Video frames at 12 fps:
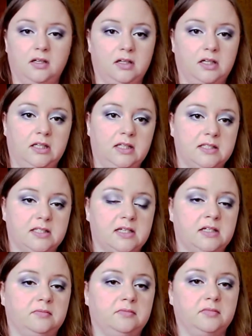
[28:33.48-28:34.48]
And that's
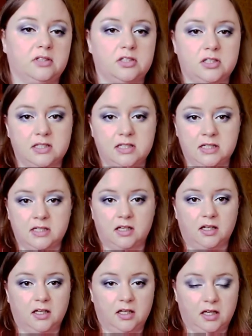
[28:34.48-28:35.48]
it. I just need
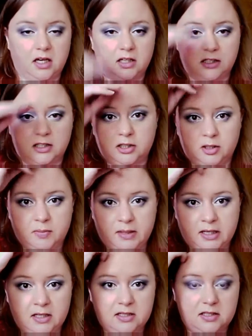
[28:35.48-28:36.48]
a little
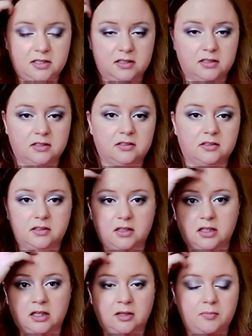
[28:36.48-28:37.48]
bit.
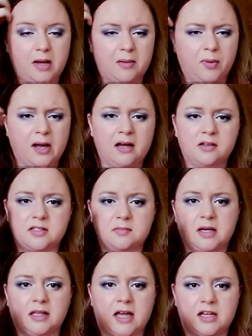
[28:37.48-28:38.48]
My brows and
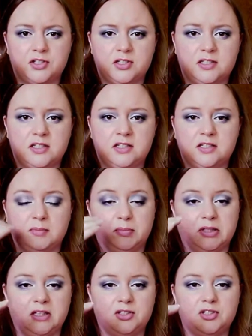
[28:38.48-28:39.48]
my lashes tend to
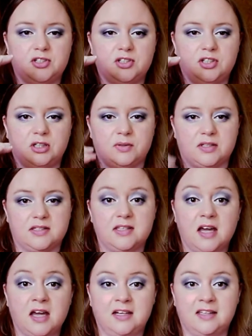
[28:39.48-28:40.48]
bleach, you know, in the
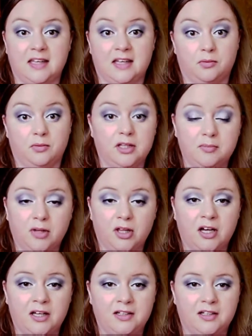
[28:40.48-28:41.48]
sun, and they get really
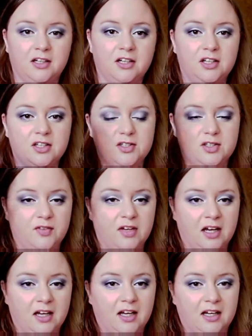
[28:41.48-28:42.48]
blonde. So you've
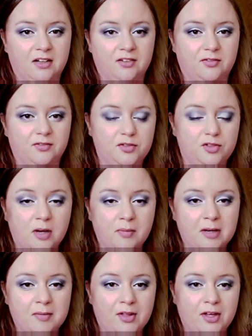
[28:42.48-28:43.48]
got kind of
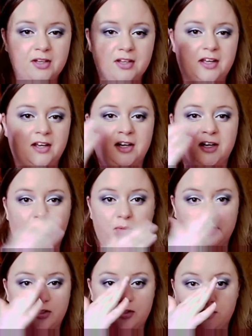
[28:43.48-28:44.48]
strawberry blonde hair with,